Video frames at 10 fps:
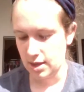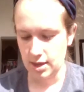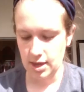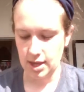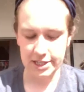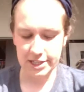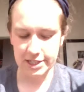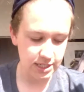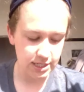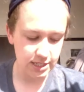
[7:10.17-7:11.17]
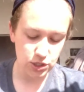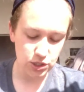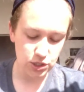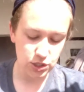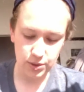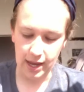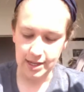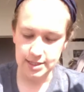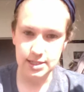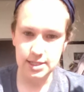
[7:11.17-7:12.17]
Okay, let's practice by doing
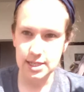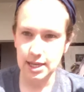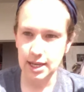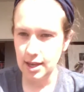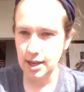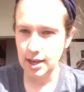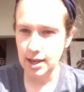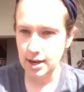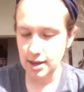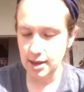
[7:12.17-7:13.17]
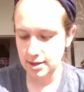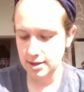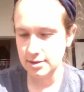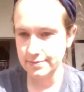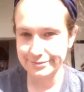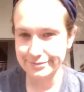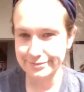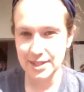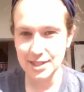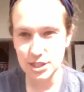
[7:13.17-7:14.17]
18.
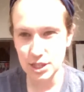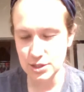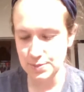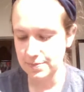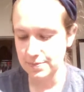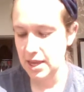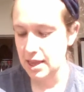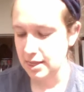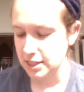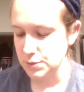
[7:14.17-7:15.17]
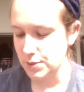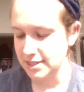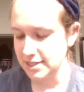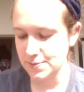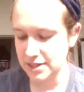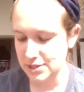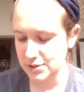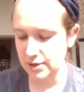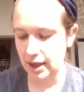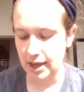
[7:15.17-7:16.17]
Excuse me. Let's practice by
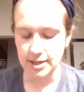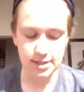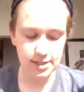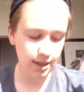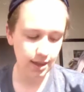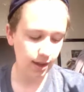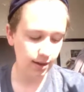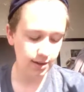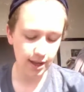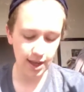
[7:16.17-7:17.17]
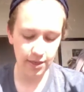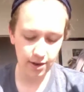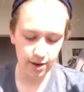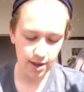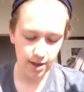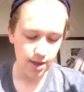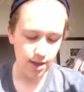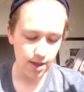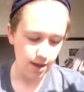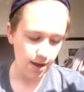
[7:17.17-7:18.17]
doing 18 together.
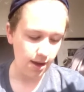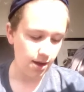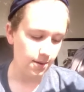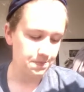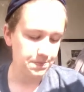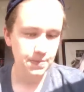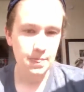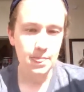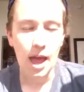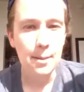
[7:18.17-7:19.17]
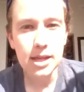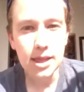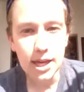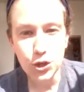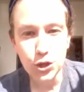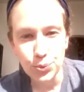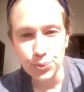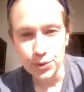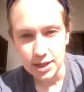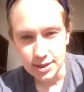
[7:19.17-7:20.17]
I'm going to let you
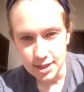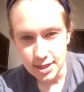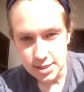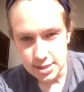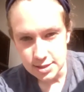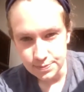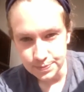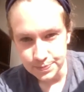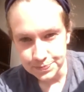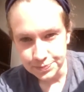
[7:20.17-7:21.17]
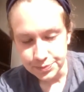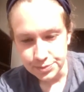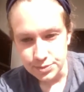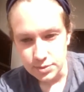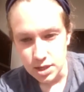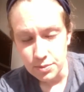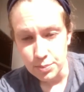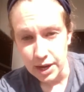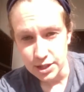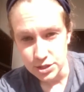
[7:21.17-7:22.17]
read this
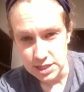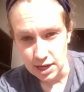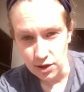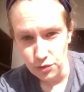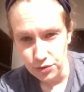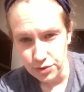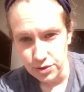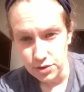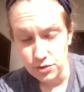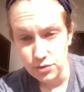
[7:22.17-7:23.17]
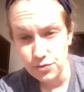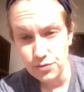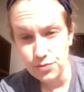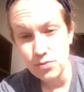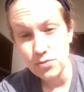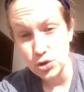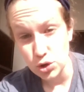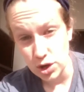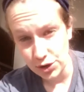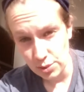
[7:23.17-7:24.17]
by yourself,
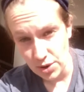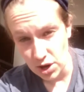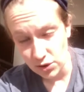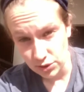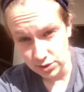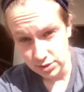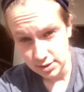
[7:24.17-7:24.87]
draw your model,